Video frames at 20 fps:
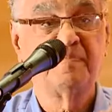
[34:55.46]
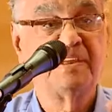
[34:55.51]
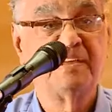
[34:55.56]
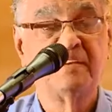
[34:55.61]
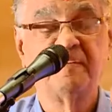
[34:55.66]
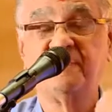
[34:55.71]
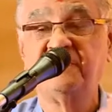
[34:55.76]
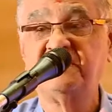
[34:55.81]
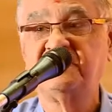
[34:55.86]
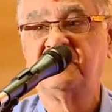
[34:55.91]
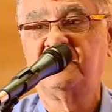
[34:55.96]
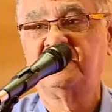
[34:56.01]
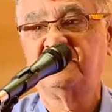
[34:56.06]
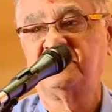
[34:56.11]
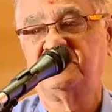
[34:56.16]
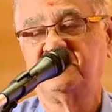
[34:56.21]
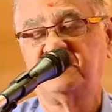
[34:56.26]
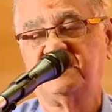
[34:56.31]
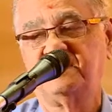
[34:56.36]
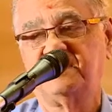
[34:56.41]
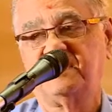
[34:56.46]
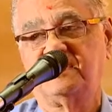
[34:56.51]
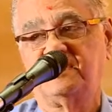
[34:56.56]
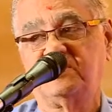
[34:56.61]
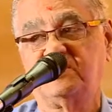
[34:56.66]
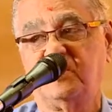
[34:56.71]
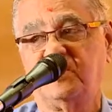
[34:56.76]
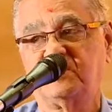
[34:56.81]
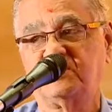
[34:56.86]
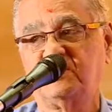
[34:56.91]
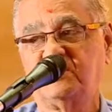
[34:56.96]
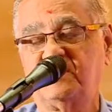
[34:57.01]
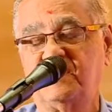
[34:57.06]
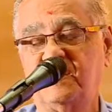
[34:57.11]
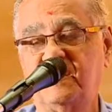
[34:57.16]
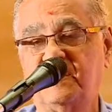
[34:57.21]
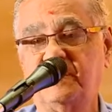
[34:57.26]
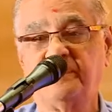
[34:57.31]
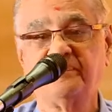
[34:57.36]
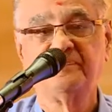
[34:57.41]
being physics teacher is also
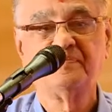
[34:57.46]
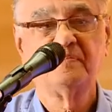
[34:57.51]
there.